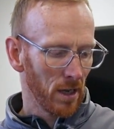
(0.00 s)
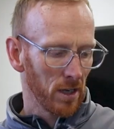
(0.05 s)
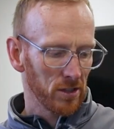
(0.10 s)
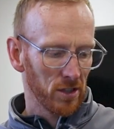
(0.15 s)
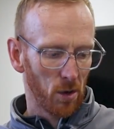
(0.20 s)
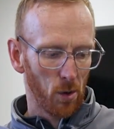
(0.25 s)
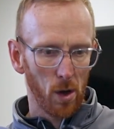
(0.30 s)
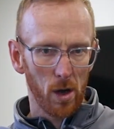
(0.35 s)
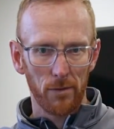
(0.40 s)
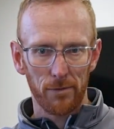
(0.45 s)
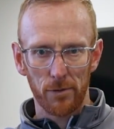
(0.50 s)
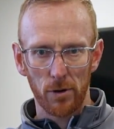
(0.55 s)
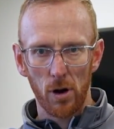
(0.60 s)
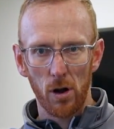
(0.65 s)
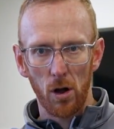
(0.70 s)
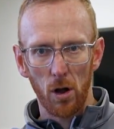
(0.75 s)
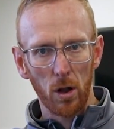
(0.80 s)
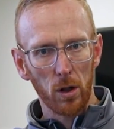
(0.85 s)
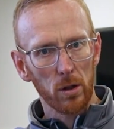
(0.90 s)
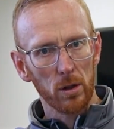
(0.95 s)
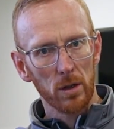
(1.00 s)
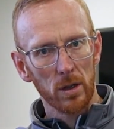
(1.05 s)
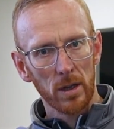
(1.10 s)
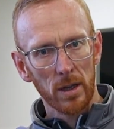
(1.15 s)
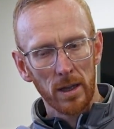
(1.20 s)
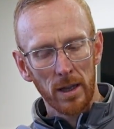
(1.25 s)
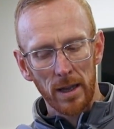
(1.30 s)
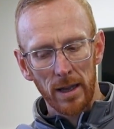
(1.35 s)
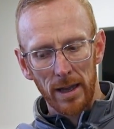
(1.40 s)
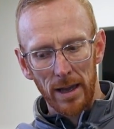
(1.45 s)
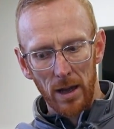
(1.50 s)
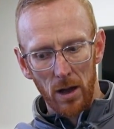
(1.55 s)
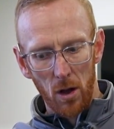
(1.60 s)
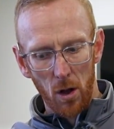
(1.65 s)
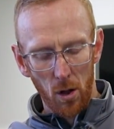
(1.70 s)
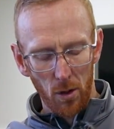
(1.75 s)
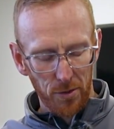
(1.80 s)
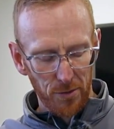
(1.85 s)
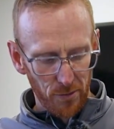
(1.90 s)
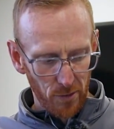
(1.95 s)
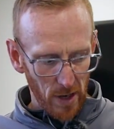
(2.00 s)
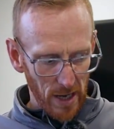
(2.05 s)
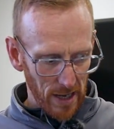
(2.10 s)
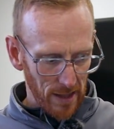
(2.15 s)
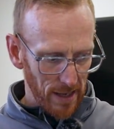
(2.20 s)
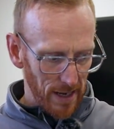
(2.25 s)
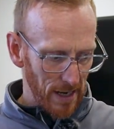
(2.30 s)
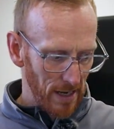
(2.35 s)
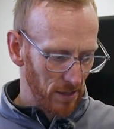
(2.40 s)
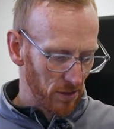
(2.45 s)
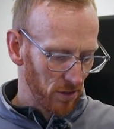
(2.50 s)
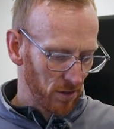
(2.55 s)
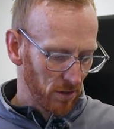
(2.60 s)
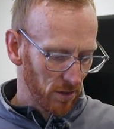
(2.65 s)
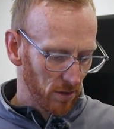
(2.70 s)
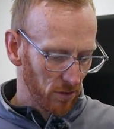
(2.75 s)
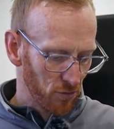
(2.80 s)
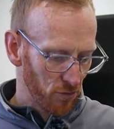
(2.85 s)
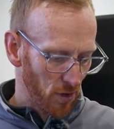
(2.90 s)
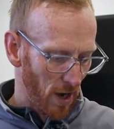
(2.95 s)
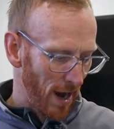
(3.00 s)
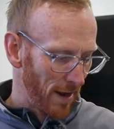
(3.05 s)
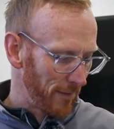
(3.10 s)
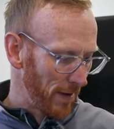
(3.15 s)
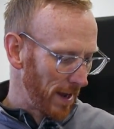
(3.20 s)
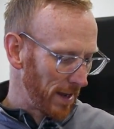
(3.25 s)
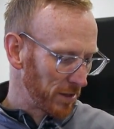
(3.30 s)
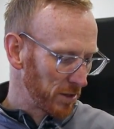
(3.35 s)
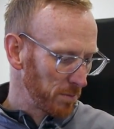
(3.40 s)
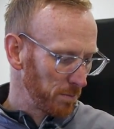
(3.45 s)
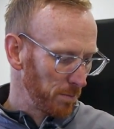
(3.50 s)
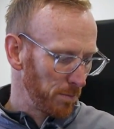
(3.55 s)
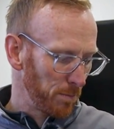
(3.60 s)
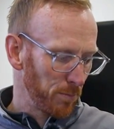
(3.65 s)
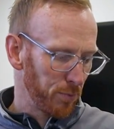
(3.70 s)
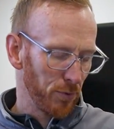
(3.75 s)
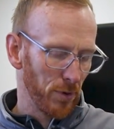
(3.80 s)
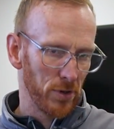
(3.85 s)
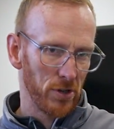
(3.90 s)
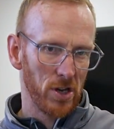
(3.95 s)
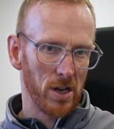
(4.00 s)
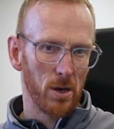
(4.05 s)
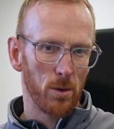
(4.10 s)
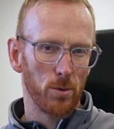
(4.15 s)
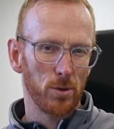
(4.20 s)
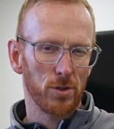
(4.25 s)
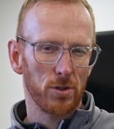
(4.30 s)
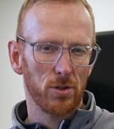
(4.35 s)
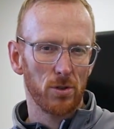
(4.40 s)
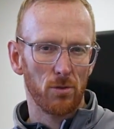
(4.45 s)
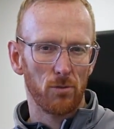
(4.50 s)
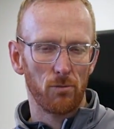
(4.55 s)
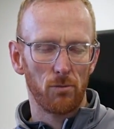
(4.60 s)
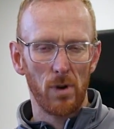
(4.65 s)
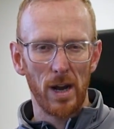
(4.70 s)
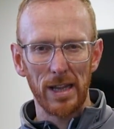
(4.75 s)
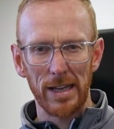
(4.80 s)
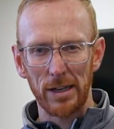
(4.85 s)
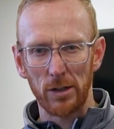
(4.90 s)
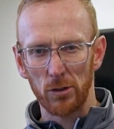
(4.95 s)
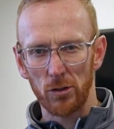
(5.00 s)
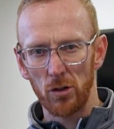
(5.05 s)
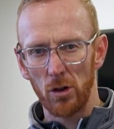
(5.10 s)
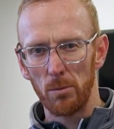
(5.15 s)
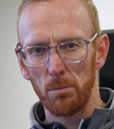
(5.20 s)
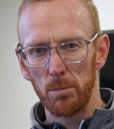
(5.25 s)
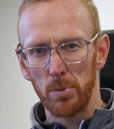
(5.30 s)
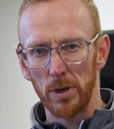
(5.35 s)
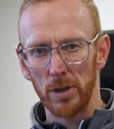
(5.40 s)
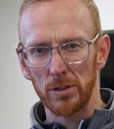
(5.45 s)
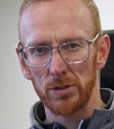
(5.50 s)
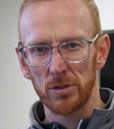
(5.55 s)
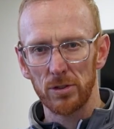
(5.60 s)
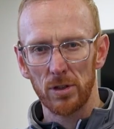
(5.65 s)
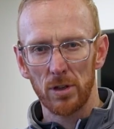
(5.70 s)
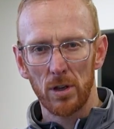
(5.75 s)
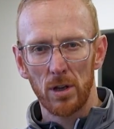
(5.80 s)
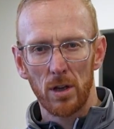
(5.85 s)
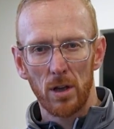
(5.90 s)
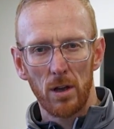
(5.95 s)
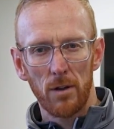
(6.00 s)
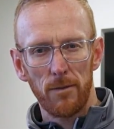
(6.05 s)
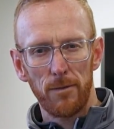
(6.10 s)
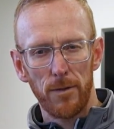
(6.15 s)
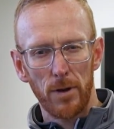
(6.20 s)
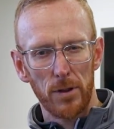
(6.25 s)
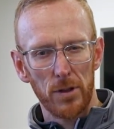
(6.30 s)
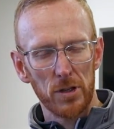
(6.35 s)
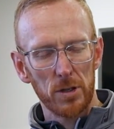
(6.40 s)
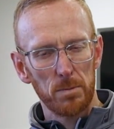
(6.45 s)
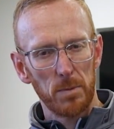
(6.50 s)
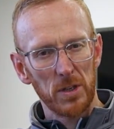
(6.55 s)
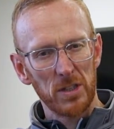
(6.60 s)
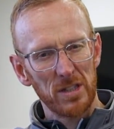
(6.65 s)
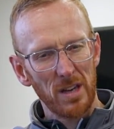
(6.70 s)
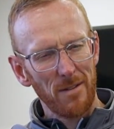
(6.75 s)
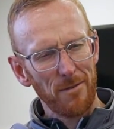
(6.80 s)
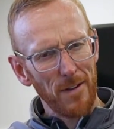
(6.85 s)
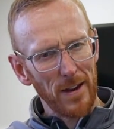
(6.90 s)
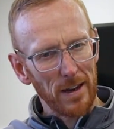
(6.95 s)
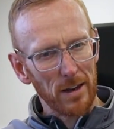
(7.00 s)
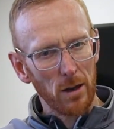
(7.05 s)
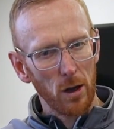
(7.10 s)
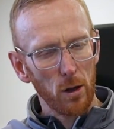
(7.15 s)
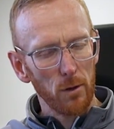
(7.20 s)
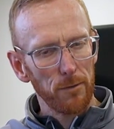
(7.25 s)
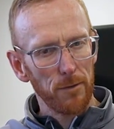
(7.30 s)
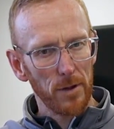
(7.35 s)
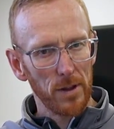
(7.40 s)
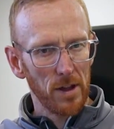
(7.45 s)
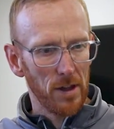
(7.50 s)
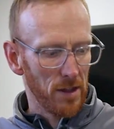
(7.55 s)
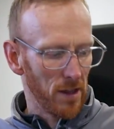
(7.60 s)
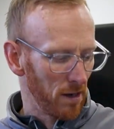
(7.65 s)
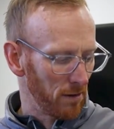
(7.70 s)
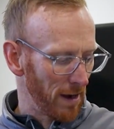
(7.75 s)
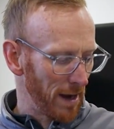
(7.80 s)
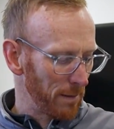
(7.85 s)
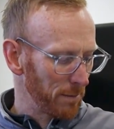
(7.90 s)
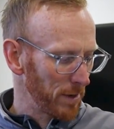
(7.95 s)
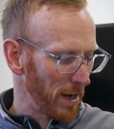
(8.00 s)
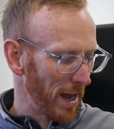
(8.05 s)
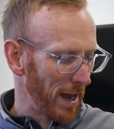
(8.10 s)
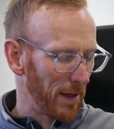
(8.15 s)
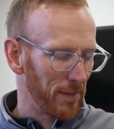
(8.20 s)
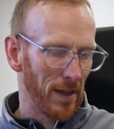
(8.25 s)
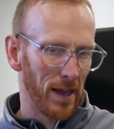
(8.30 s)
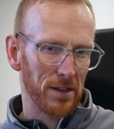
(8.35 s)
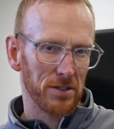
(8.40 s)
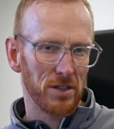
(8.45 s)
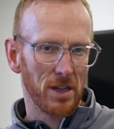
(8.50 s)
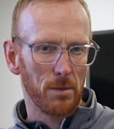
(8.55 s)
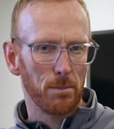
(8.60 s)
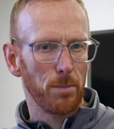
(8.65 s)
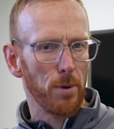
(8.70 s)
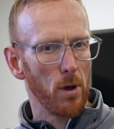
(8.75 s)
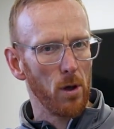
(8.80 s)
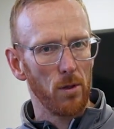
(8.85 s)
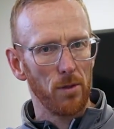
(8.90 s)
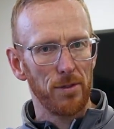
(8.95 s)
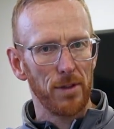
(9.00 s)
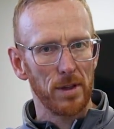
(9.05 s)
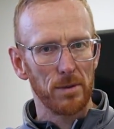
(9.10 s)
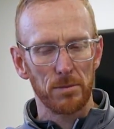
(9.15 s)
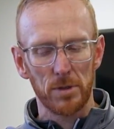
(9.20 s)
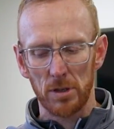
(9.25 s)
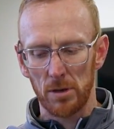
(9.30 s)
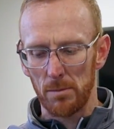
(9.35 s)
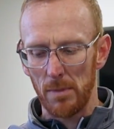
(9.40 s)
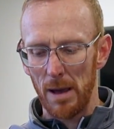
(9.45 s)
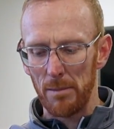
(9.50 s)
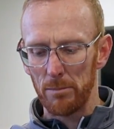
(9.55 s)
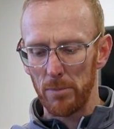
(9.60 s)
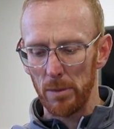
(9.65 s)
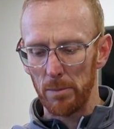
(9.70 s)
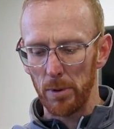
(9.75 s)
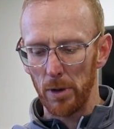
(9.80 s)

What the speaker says: So overall, all 3 of these driver heads produce really good numbers for the specific golfer that they're aimed at, and that's the important thing to remember.